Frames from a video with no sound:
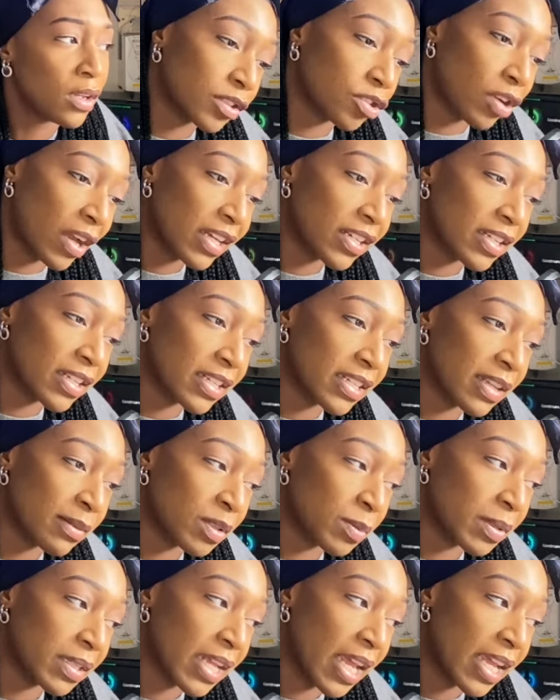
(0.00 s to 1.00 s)
Drake doesn't
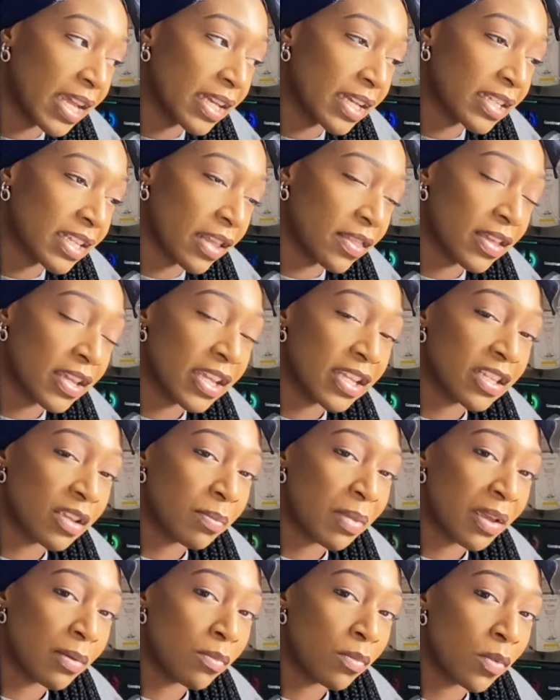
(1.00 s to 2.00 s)
seem to be taking this. I think he's
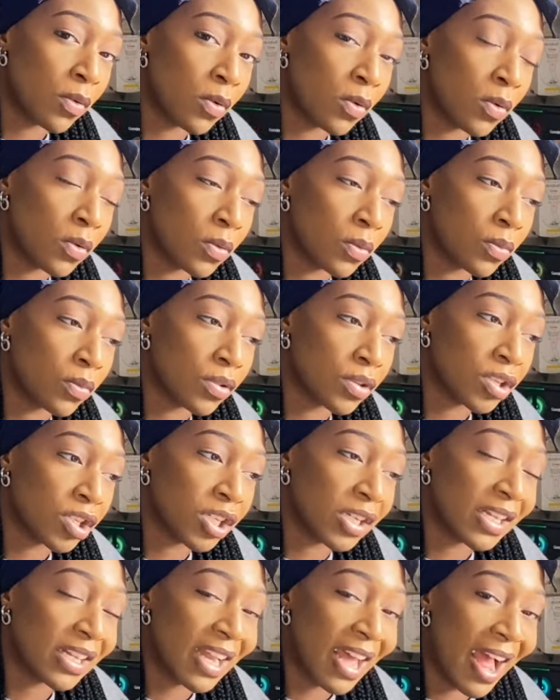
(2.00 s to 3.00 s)
a bit more
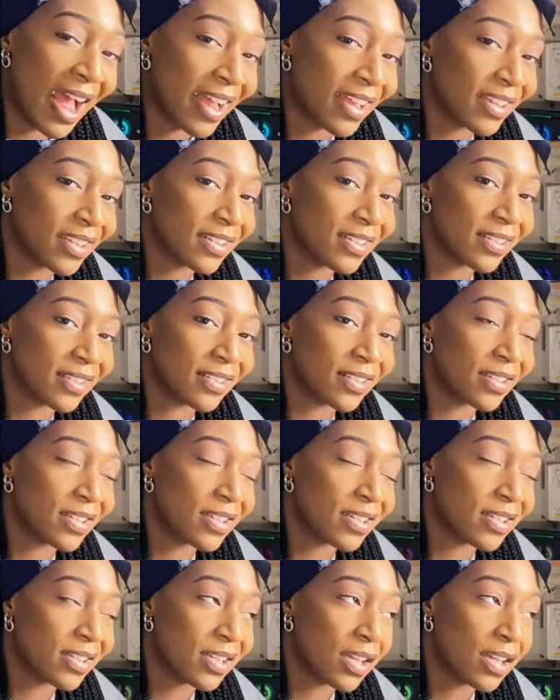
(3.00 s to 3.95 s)
chillaxed.